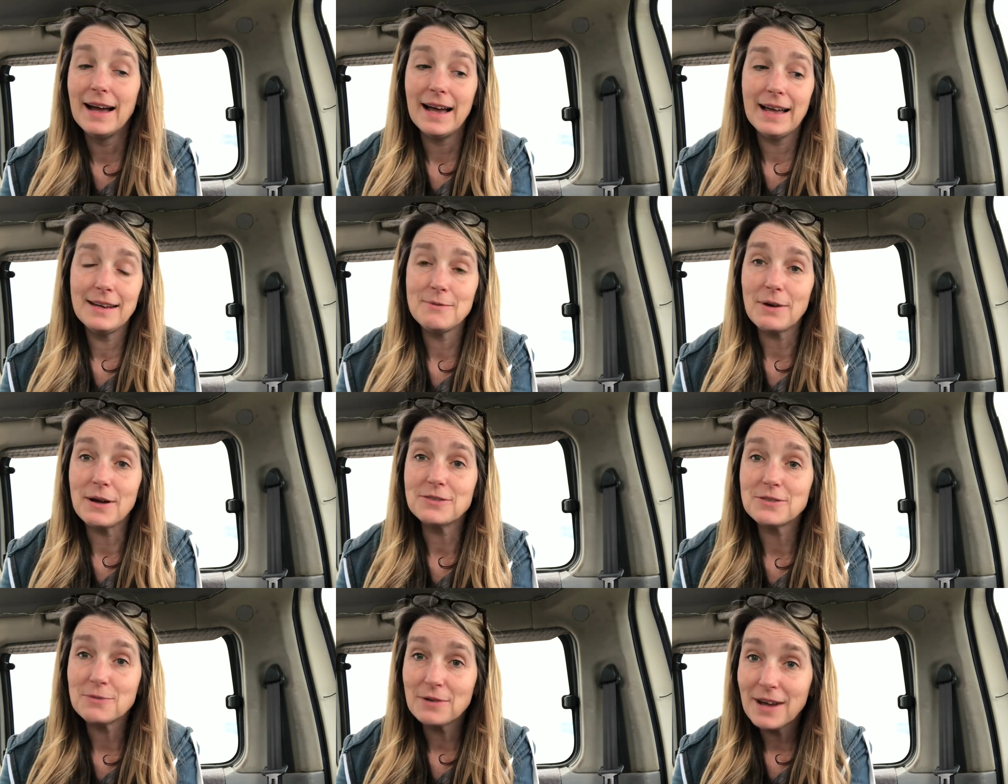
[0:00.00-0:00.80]
Anyway,
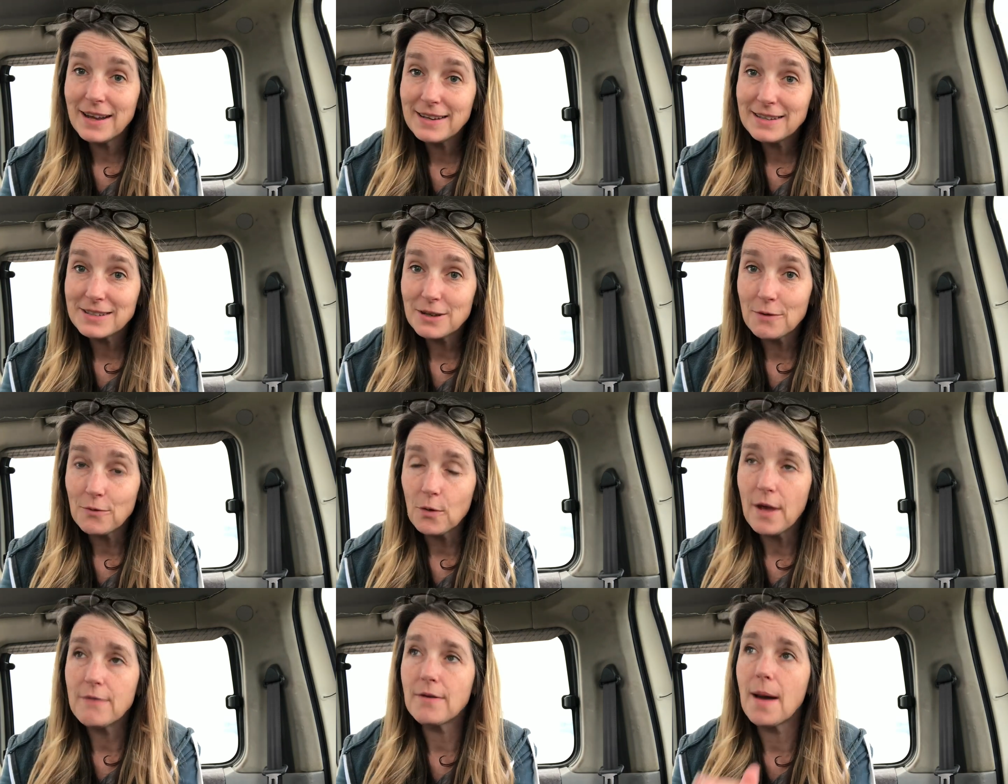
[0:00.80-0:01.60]
so when I need to go
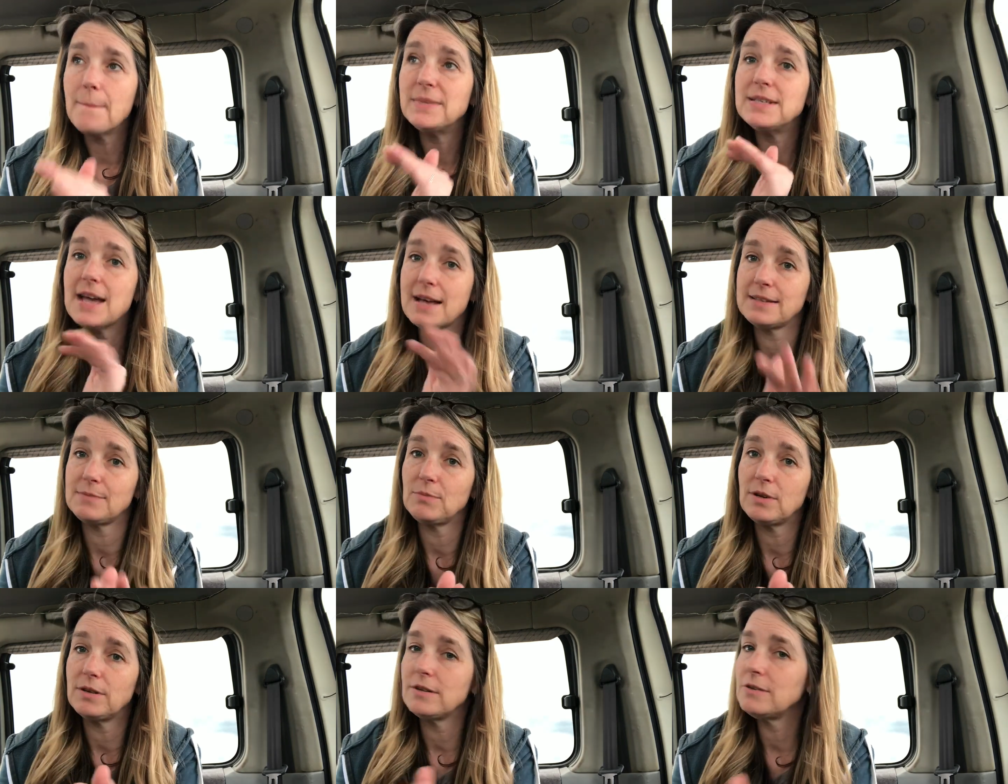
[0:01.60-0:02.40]
if I'm
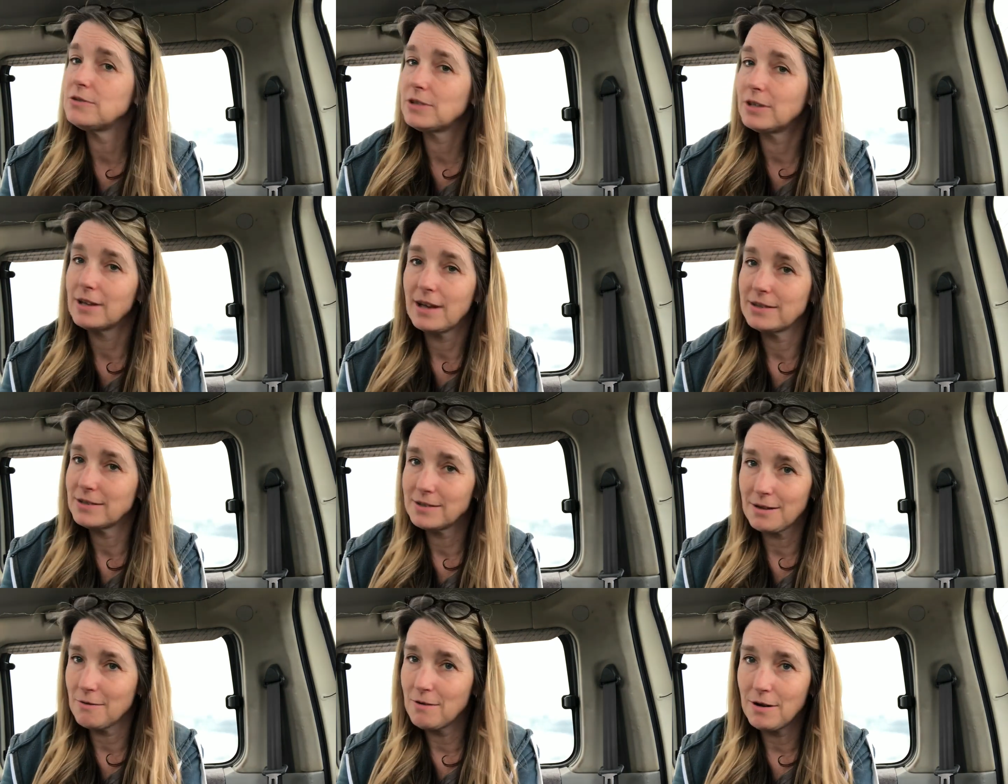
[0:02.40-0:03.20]
desperate, usually I
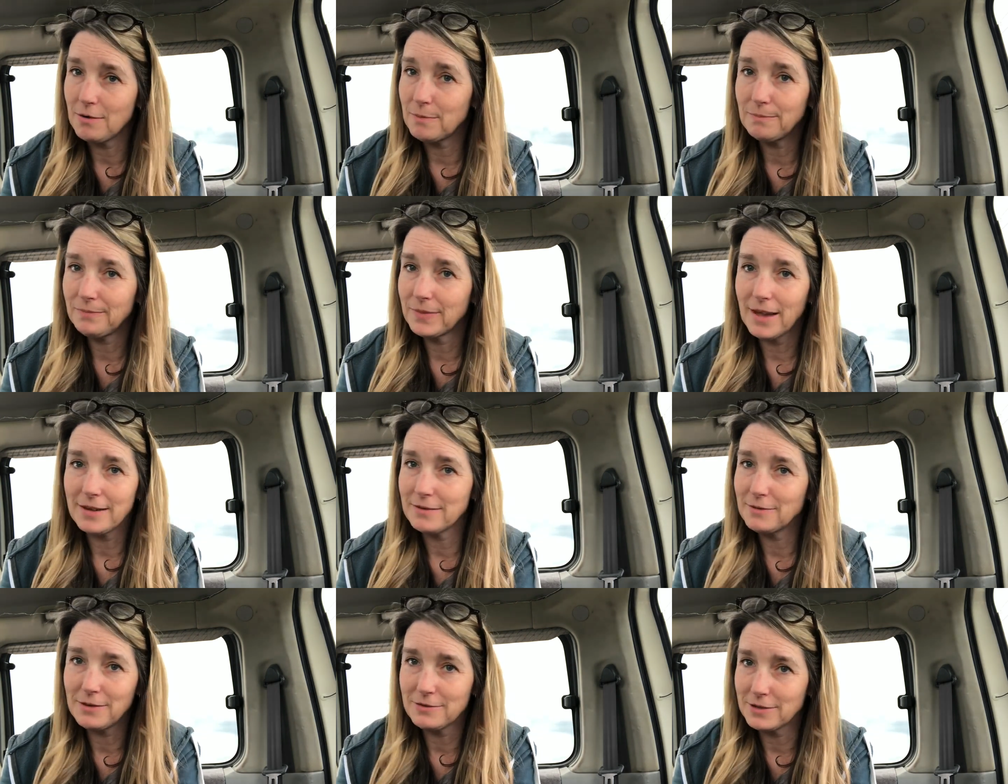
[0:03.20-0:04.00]
just go home. I
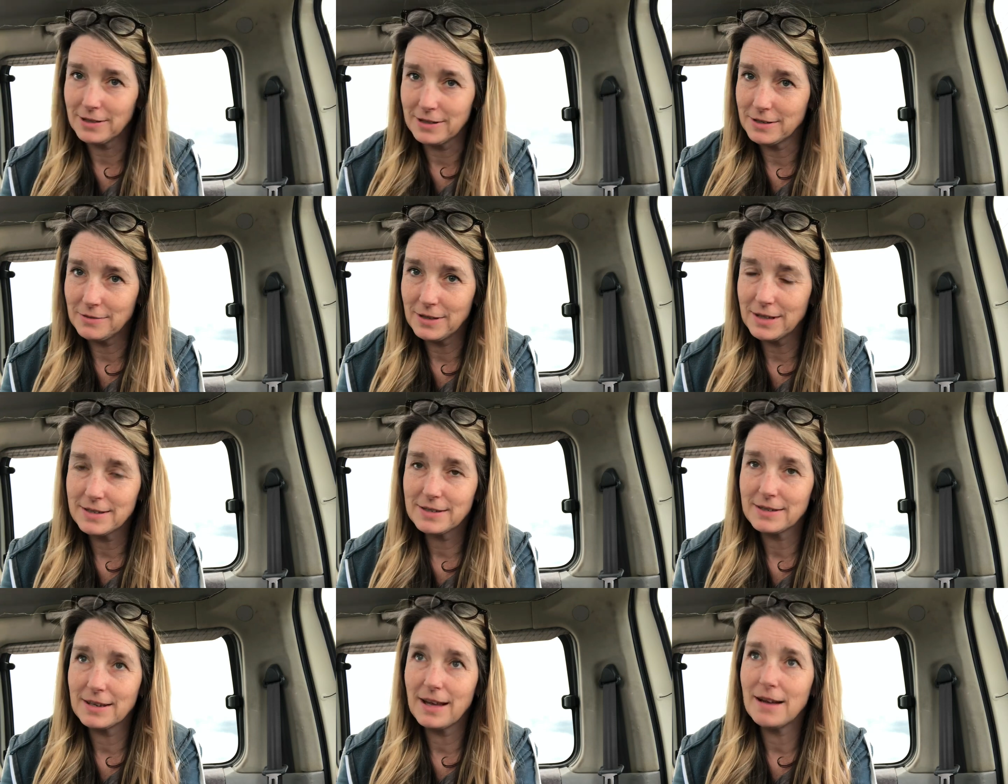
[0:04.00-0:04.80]
don't usually do this.